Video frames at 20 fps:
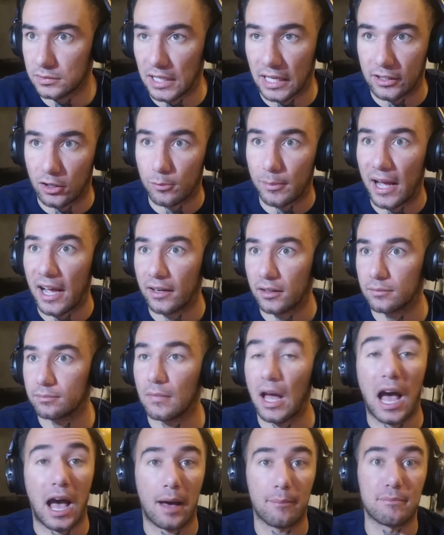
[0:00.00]
Gotta go back.
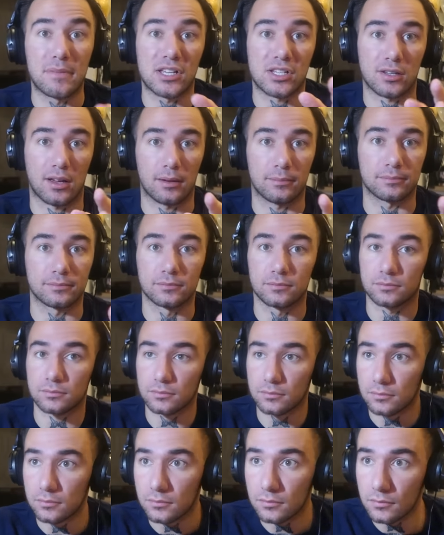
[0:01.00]
I, I missed something.
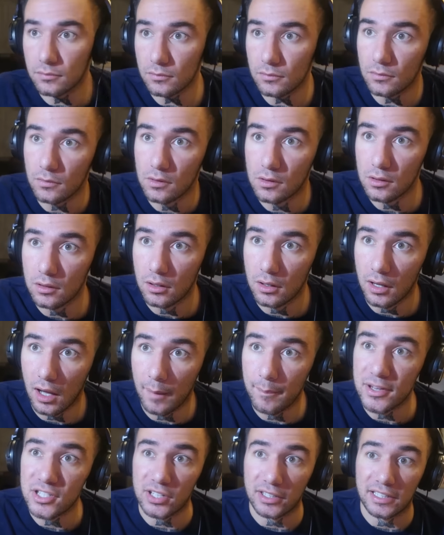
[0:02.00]

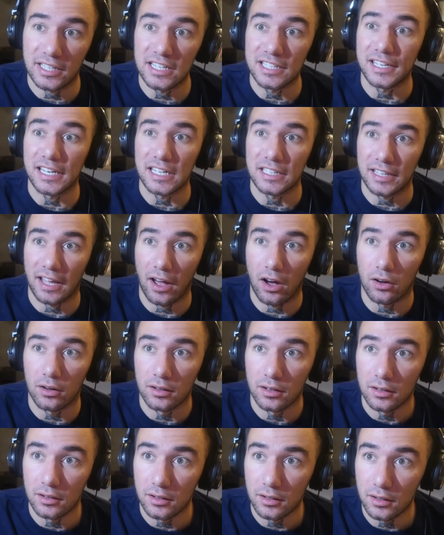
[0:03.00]
I missed a key
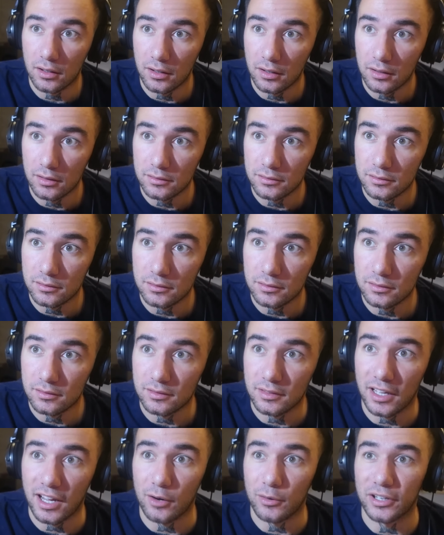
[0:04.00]
detail.
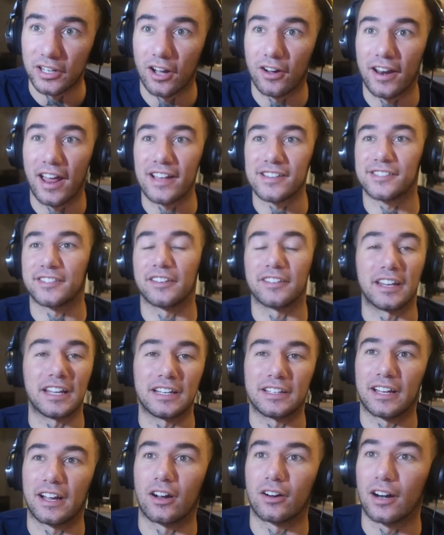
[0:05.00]
There we go. That's the
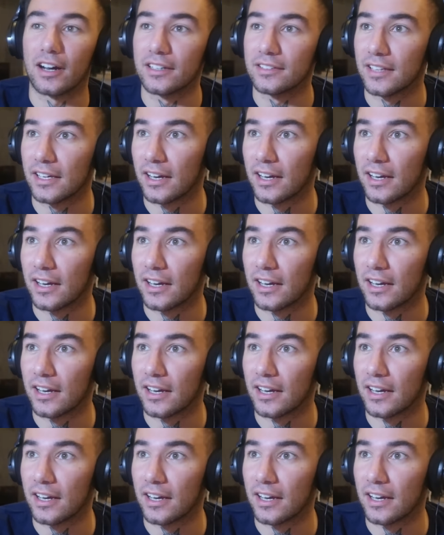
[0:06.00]
detail right